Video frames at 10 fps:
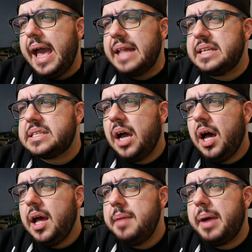At the
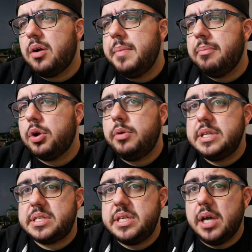time, I remember going
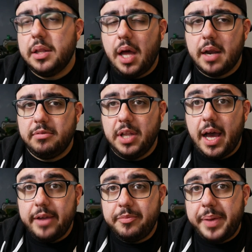to see a lot of
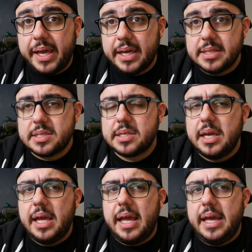live bands
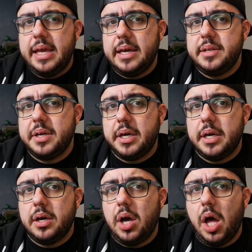and
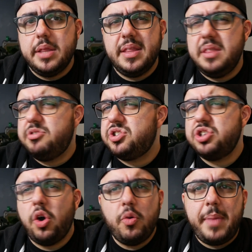uh,
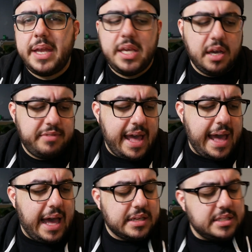so many of the
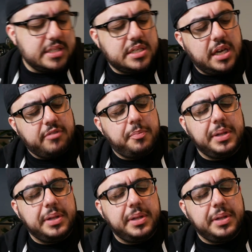acts and stuff